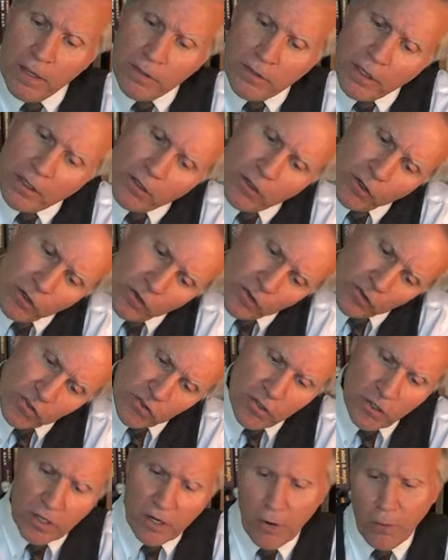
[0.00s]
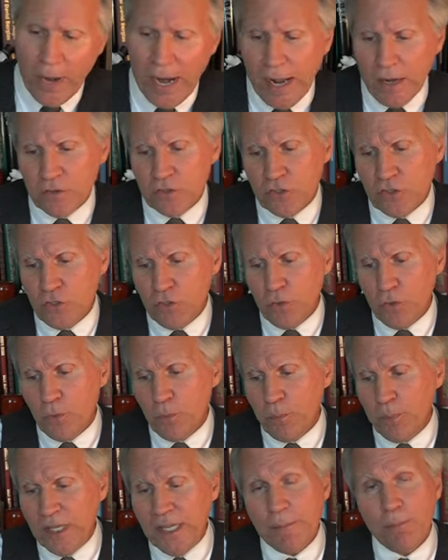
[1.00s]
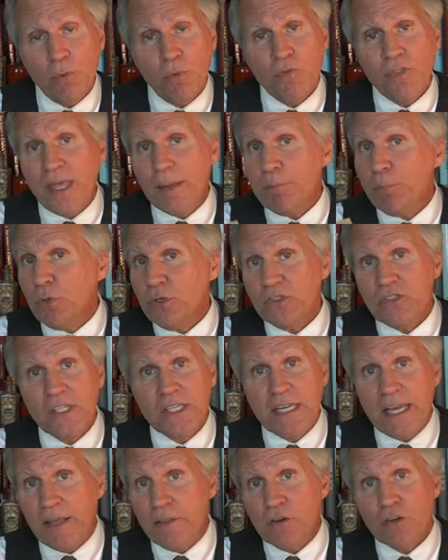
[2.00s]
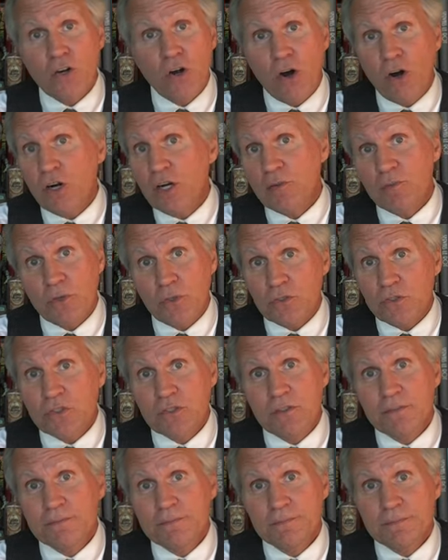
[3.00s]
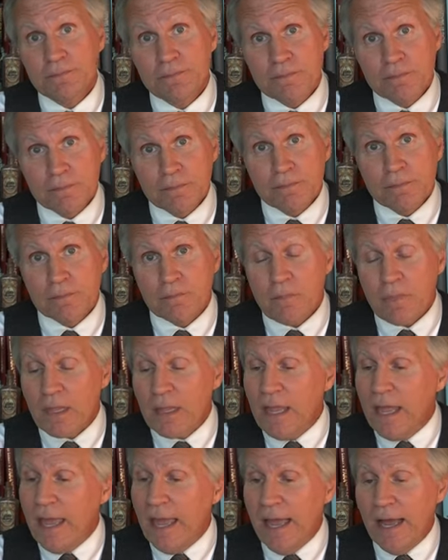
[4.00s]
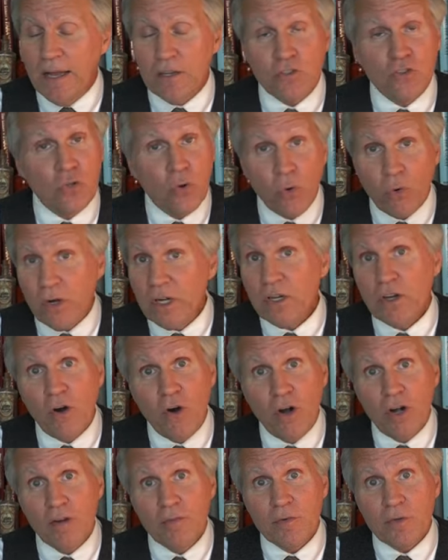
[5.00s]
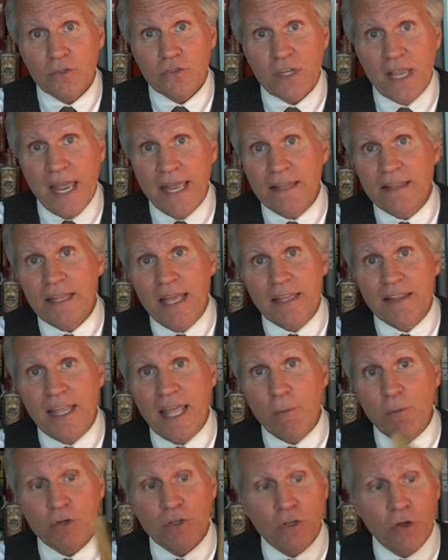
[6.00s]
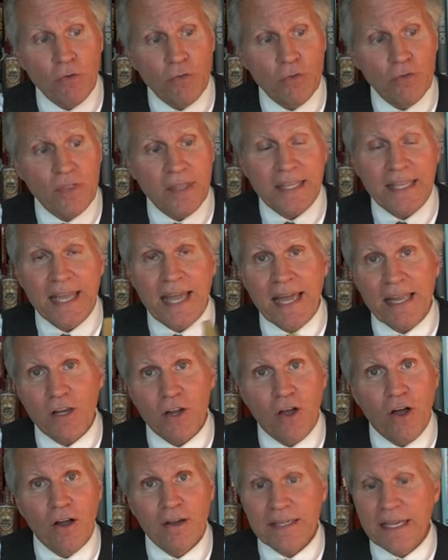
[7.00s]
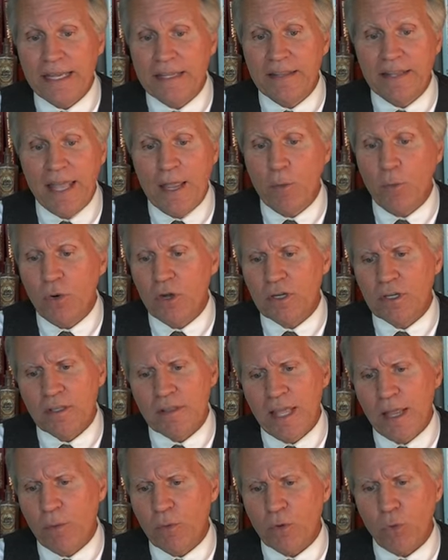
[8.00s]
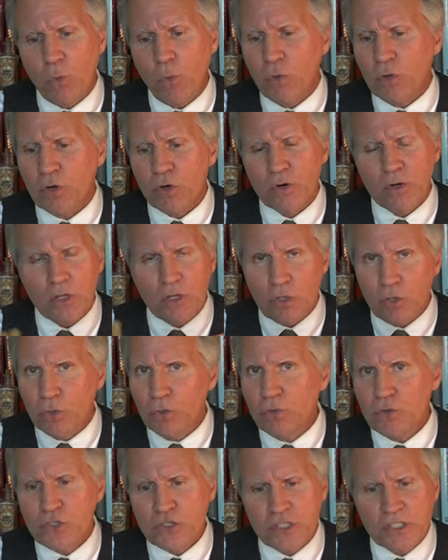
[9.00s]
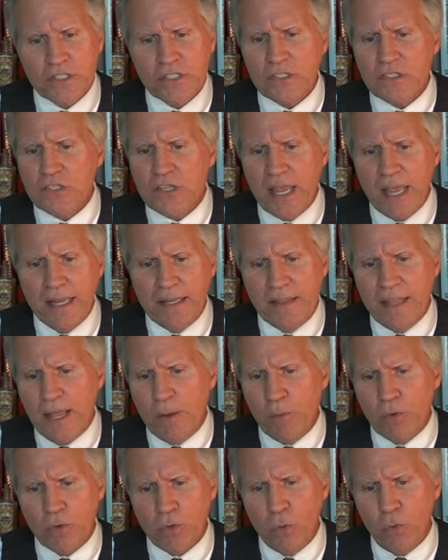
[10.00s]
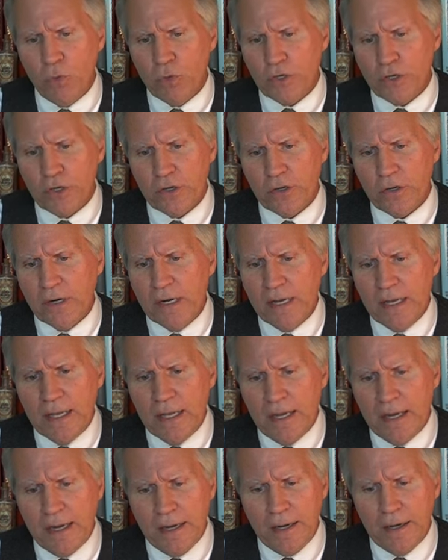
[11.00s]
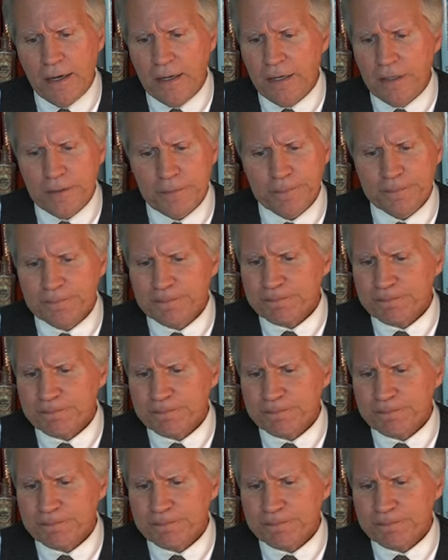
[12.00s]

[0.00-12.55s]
that used to go out to people that put together carnivals, uh, touring carnivals, and and they would go through the catalog and they would they would order illusions and they would order. Uh,